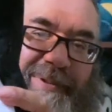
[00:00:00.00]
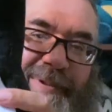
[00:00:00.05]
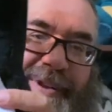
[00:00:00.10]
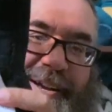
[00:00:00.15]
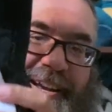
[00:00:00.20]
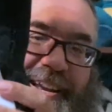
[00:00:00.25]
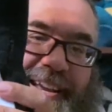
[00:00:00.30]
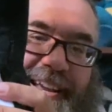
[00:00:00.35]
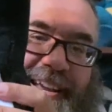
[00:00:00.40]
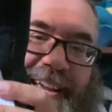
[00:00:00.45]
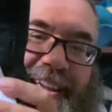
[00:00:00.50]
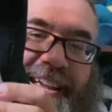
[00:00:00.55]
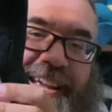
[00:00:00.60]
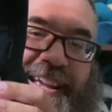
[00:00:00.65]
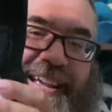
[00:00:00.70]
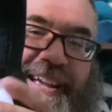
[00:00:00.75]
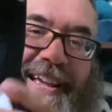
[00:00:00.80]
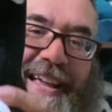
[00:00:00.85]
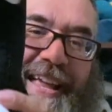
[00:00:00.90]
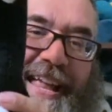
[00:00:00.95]
one.
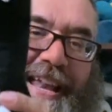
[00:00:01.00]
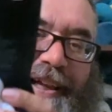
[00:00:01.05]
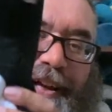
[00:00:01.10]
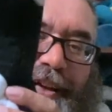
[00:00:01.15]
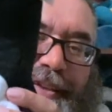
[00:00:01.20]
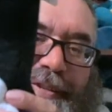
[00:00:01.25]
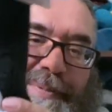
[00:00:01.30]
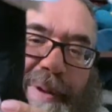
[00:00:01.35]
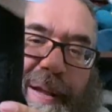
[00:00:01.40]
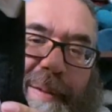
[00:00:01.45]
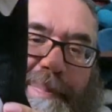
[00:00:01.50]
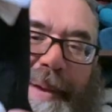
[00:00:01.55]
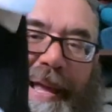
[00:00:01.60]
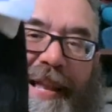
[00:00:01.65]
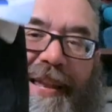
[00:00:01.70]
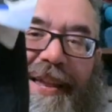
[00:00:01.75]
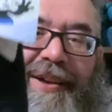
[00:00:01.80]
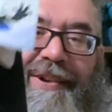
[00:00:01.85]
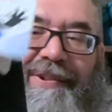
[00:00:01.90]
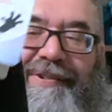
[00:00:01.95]
An Oswald
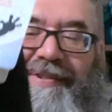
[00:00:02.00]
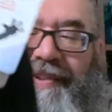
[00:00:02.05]
pillow.